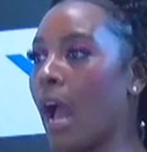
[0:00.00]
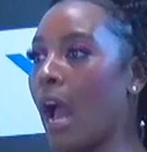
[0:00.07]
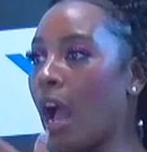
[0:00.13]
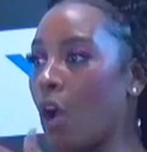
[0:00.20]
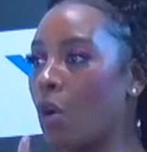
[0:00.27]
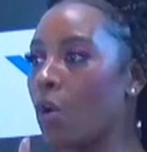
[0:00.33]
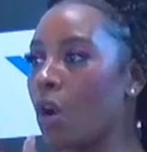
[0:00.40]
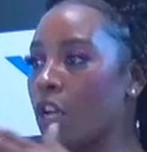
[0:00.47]

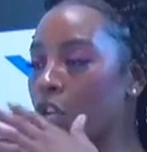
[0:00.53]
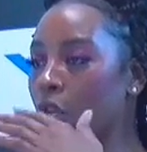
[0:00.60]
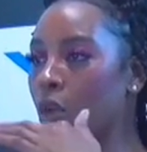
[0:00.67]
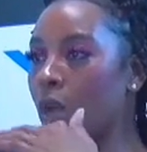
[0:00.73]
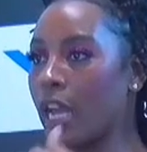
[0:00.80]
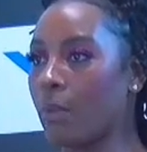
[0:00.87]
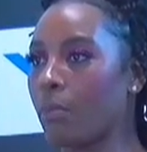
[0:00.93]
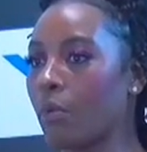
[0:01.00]
How are
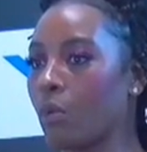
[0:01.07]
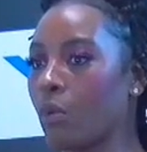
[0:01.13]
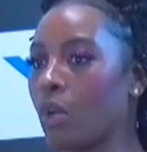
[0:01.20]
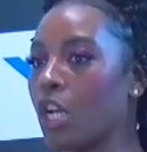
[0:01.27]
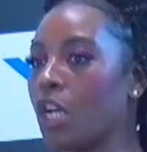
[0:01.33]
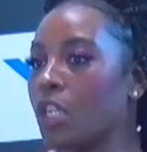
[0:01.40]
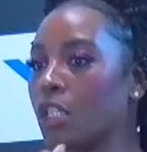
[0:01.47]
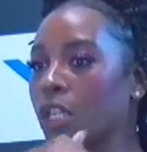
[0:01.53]
you
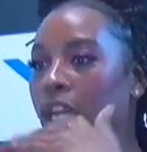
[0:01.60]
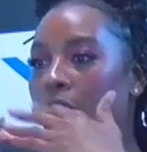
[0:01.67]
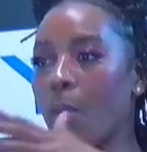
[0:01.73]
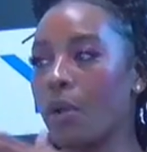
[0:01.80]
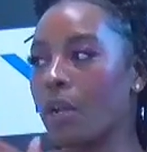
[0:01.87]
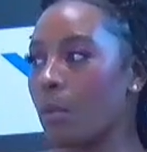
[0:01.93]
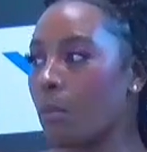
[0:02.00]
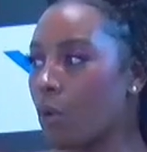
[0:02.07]
able to get
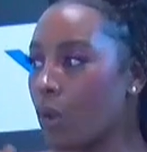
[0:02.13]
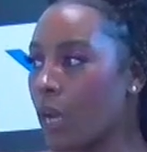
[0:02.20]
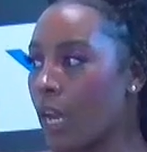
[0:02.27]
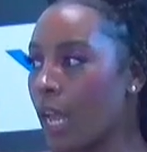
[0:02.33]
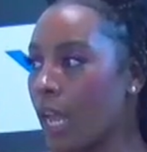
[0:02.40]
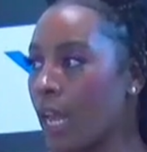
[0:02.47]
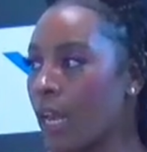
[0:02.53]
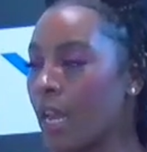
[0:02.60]
up in the
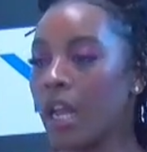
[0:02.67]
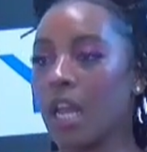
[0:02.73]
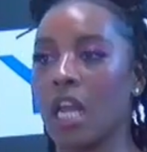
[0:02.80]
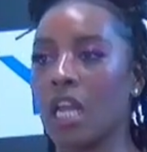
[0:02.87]
morning,